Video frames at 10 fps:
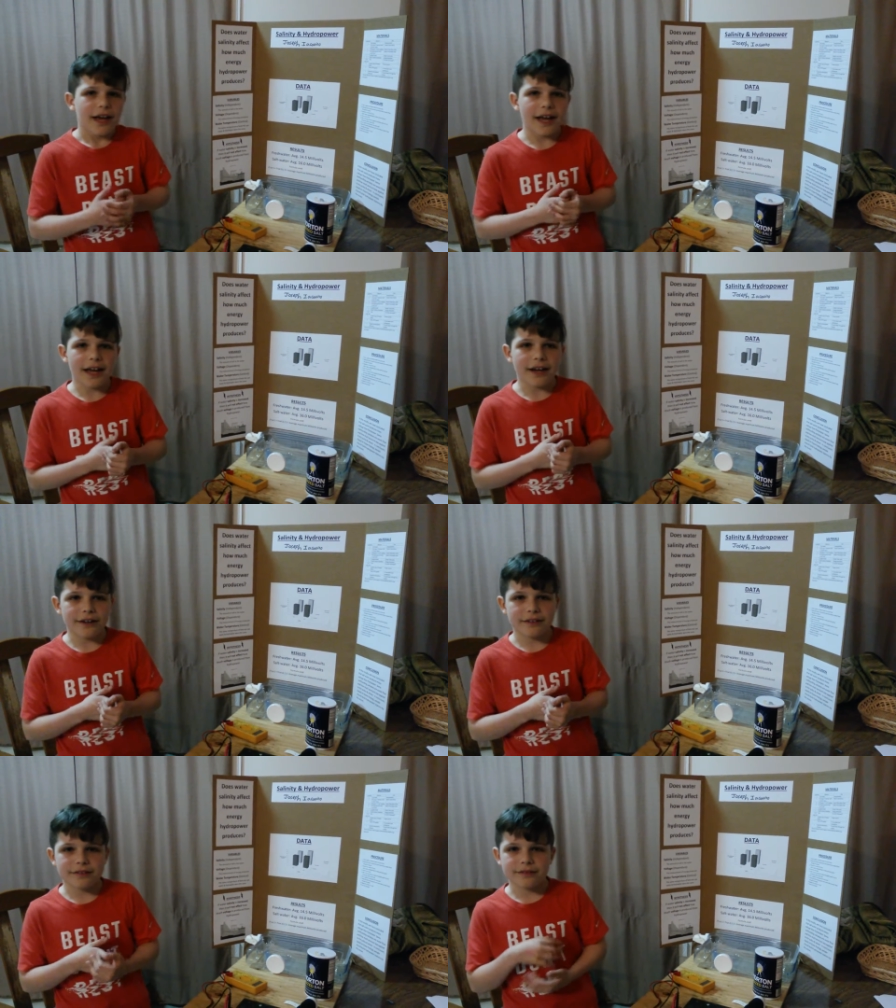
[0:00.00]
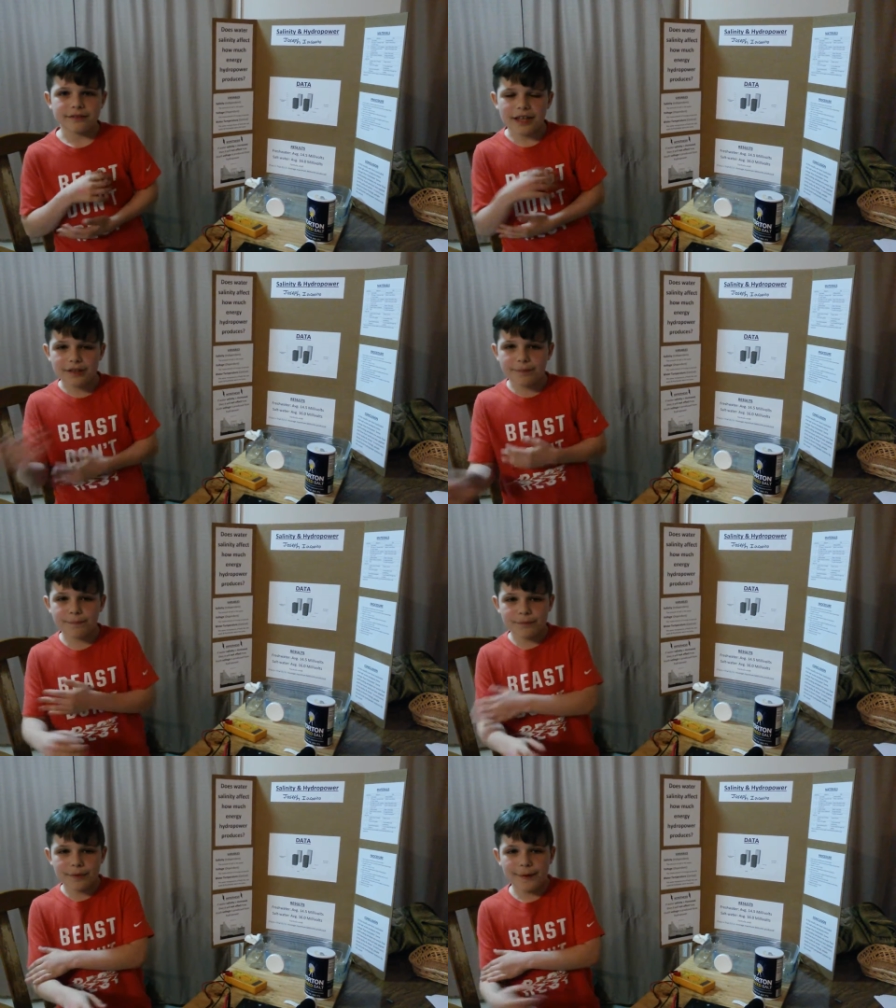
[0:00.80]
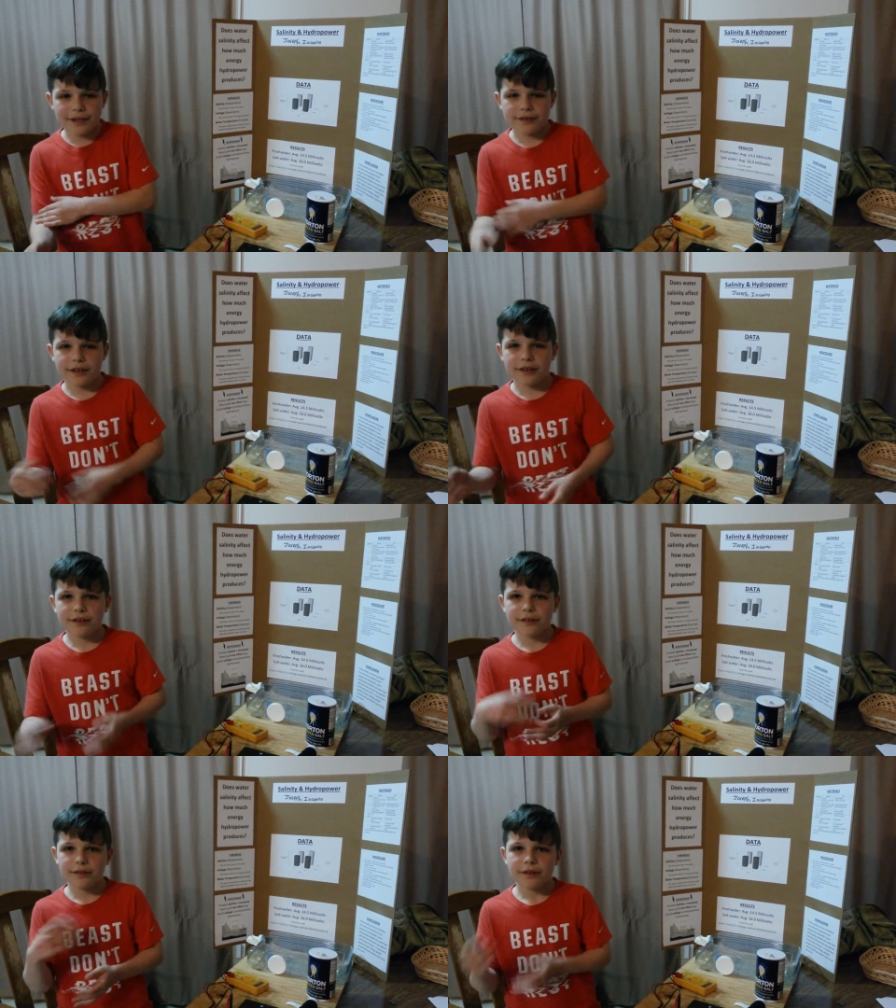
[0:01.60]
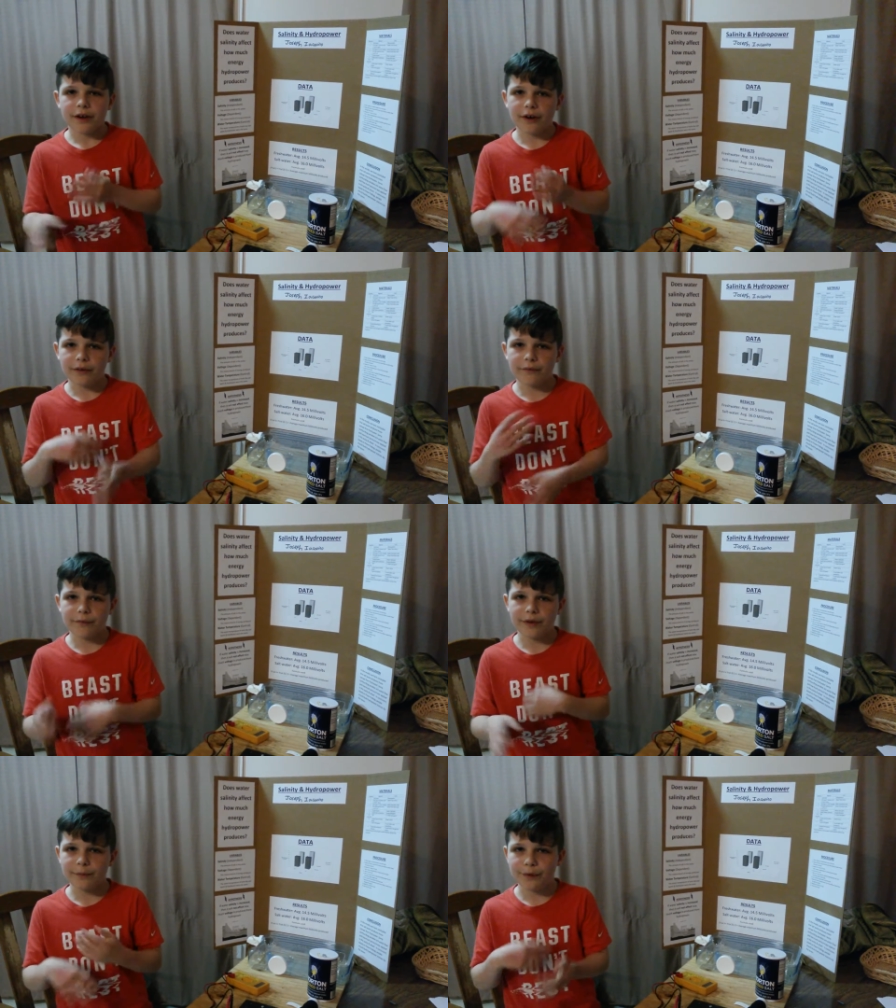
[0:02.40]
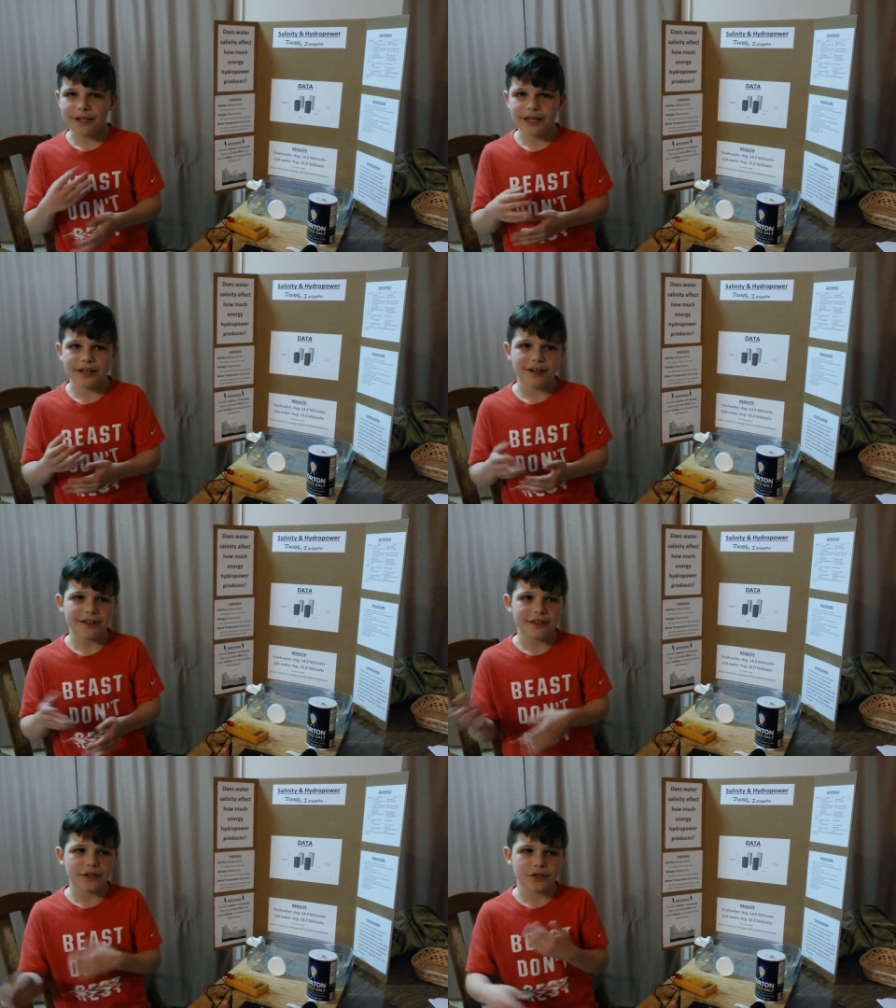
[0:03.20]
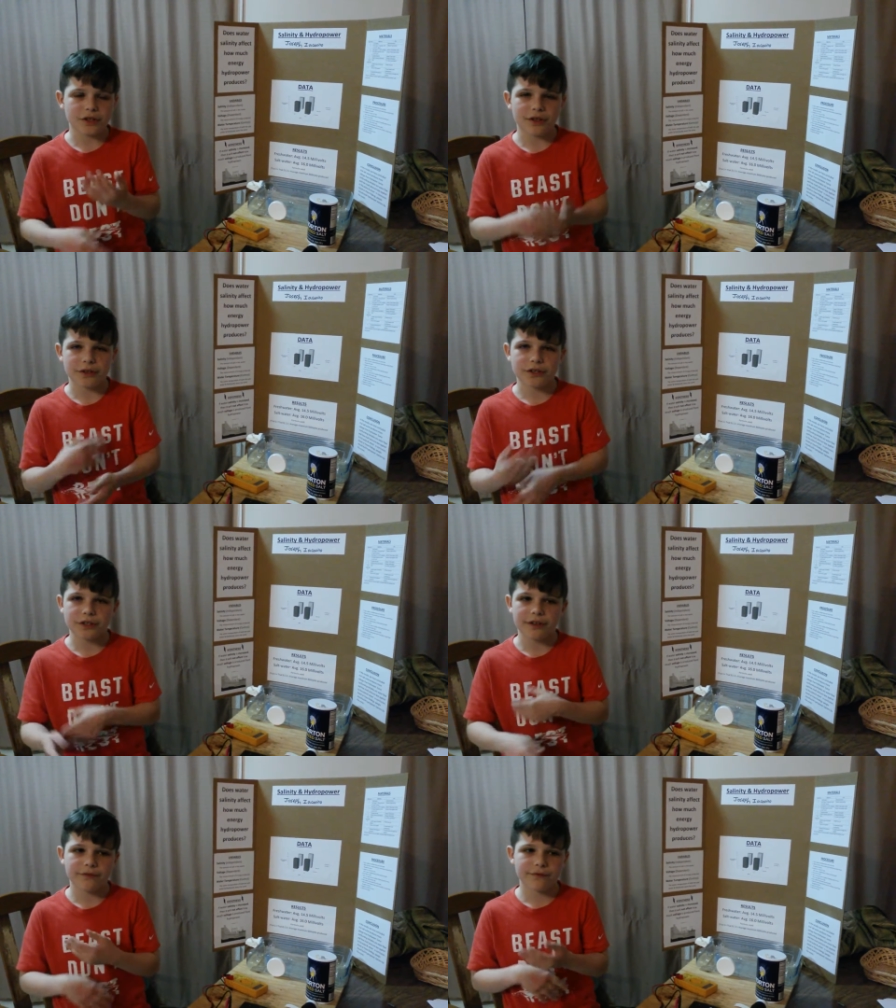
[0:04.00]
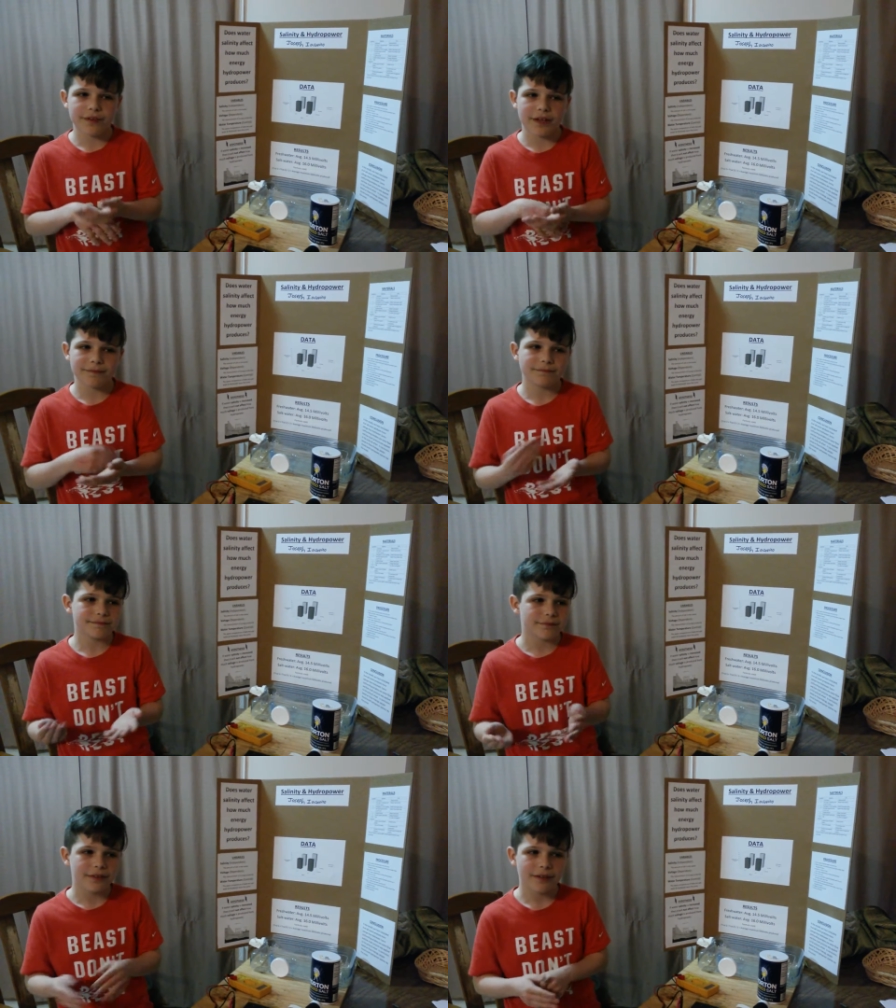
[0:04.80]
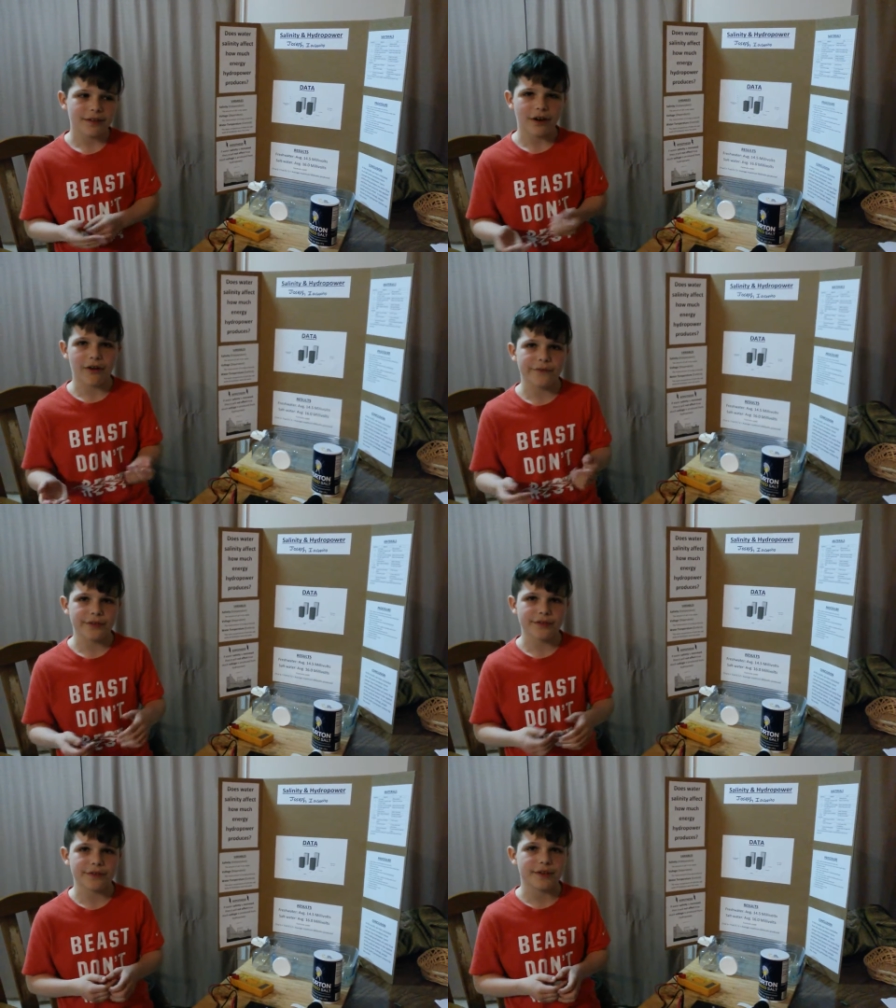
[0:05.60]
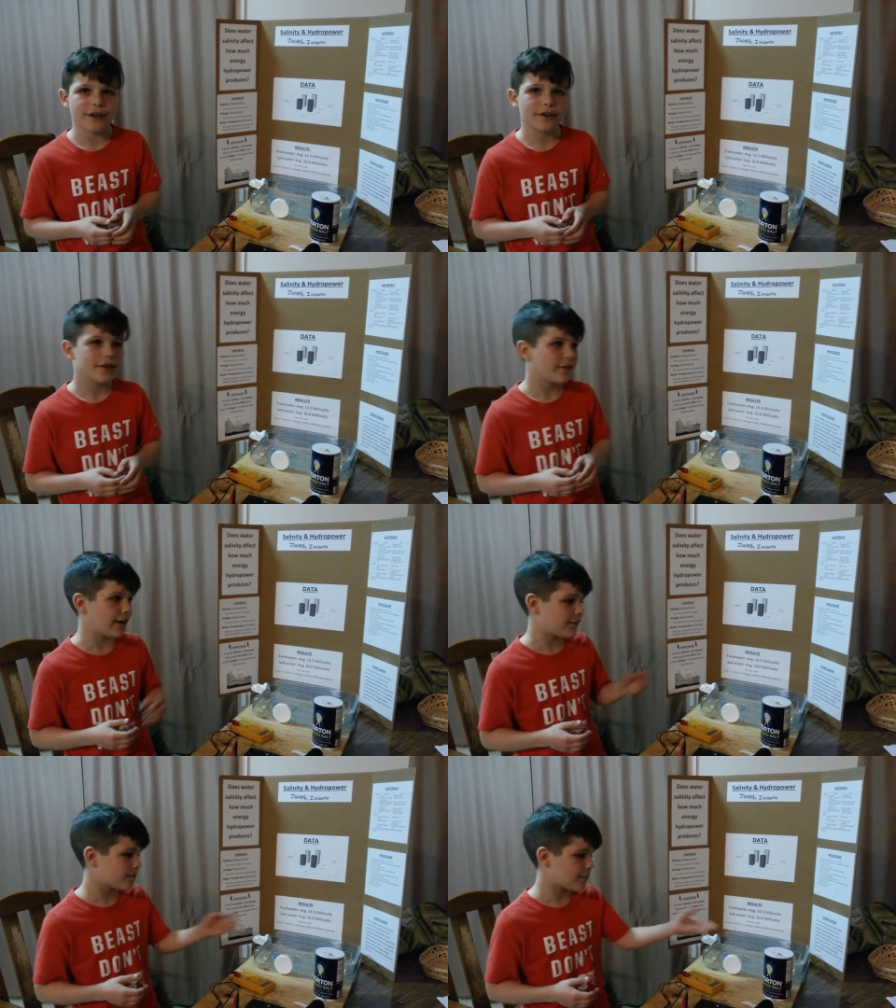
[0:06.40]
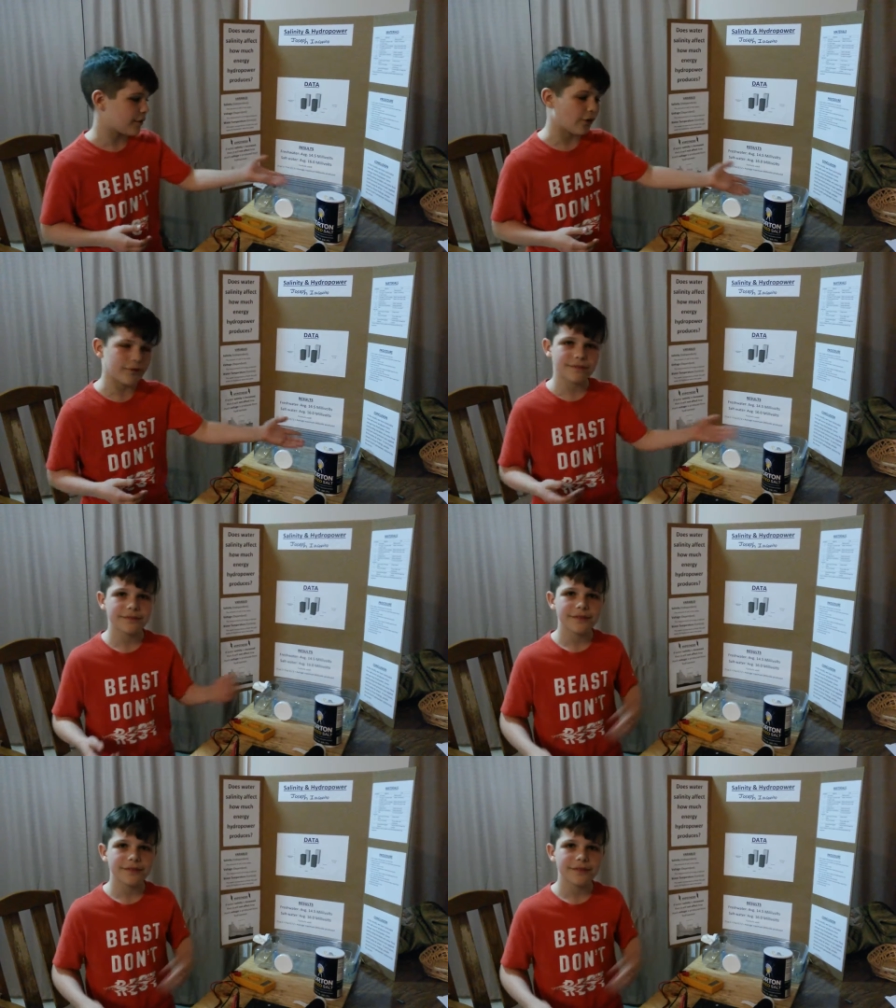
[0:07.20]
And that's the basics of what we need. And there's other stuff that obviously there, like salt.